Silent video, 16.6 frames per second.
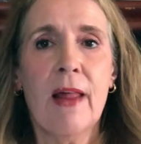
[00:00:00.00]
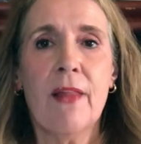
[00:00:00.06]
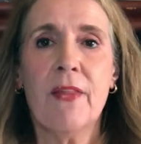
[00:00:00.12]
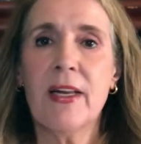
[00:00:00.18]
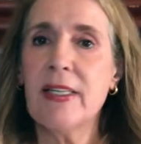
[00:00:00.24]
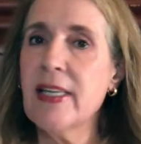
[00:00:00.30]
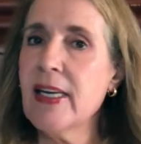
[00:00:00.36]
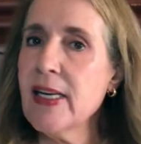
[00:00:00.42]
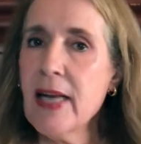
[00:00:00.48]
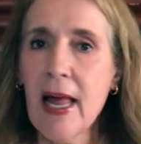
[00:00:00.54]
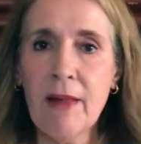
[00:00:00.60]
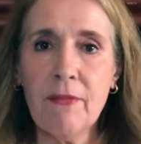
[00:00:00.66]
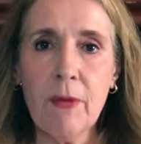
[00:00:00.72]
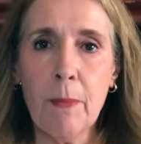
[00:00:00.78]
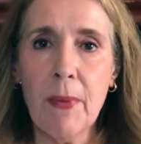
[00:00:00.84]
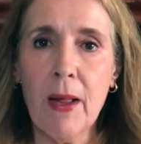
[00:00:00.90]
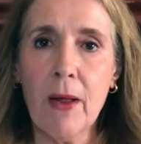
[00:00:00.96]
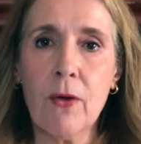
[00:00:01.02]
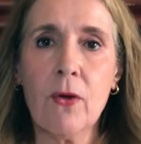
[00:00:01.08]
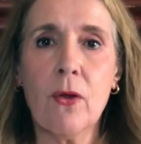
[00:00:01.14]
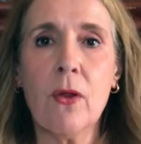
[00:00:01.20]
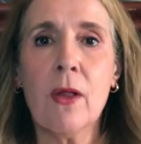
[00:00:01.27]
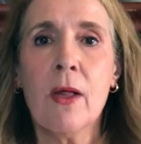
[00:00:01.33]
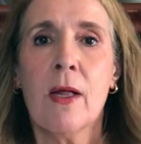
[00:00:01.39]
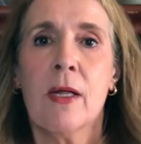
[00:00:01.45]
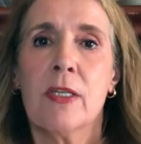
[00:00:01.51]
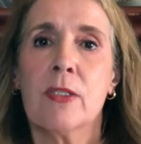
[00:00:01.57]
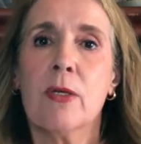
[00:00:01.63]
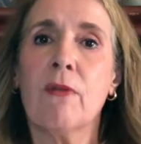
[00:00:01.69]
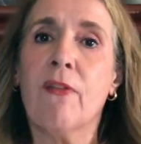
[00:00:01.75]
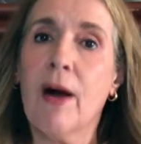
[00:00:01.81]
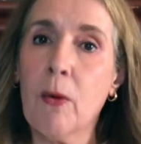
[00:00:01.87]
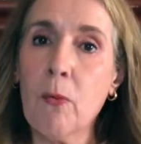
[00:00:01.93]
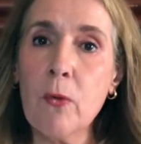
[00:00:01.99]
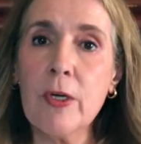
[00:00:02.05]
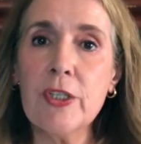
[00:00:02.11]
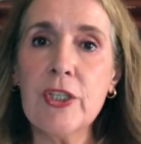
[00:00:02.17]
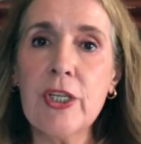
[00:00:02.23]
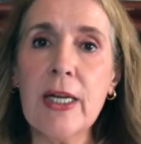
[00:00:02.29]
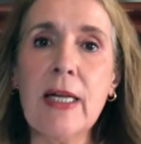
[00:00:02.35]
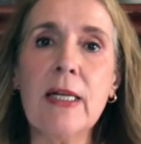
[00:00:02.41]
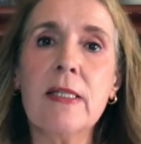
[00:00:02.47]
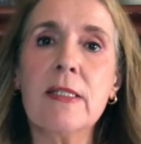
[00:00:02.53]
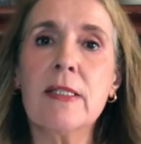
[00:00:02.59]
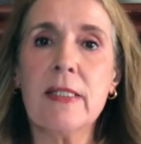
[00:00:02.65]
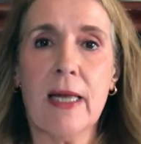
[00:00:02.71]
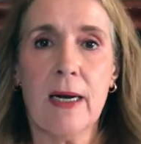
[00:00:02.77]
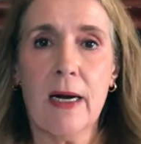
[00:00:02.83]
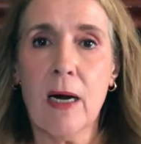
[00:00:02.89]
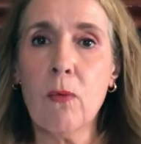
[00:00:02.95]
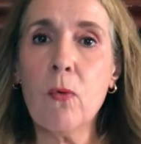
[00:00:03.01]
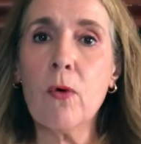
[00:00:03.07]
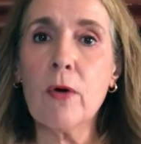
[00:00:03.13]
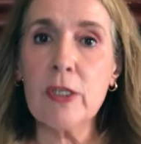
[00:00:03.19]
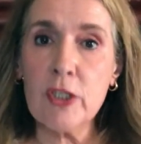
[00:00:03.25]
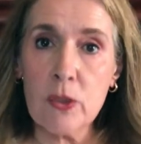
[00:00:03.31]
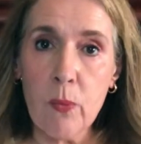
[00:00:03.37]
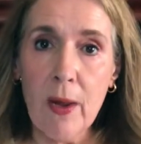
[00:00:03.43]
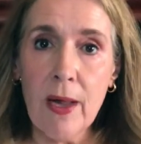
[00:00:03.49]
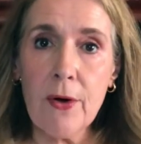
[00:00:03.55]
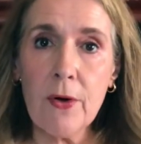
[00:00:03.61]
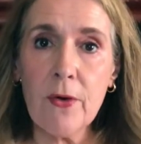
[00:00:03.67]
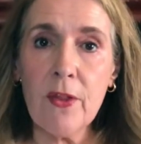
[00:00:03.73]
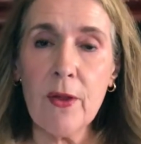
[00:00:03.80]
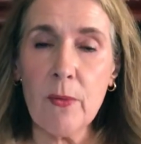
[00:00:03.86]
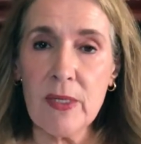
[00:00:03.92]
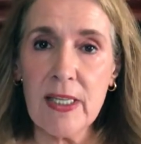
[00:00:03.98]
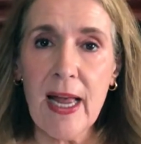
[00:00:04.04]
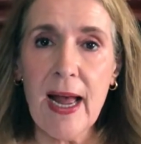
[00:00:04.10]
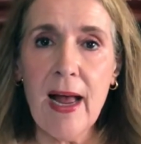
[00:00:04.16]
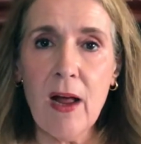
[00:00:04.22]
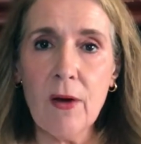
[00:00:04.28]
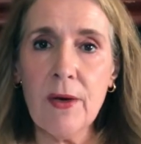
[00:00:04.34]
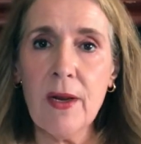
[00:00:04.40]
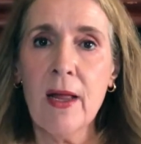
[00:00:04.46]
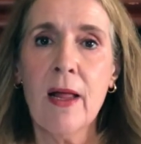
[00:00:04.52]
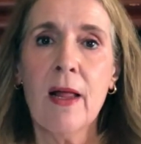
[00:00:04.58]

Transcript: that didn't have a buckle, so if I wore jeans and I wore a sweater that was out,